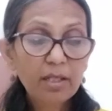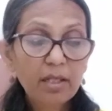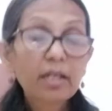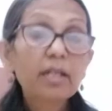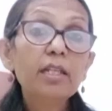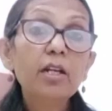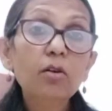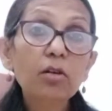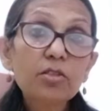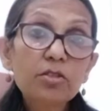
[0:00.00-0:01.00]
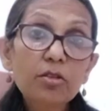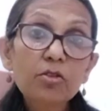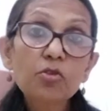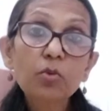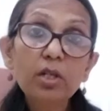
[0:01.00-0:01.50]
they looked
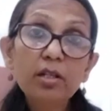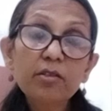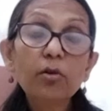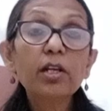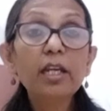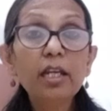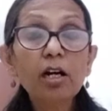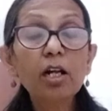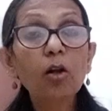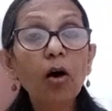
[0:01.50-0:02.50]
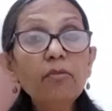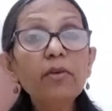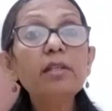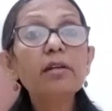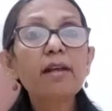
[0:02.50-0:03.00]
towards, or he along
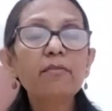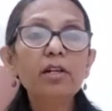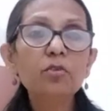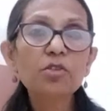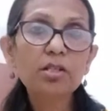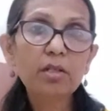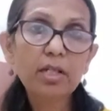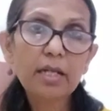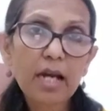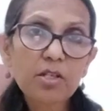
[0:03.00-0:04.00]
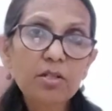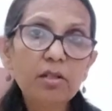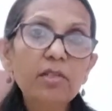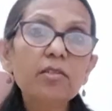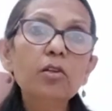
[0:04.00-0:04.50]
with the revolutionary
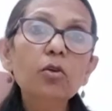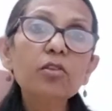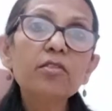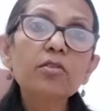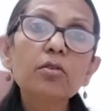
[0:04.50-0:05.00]
nationalists looked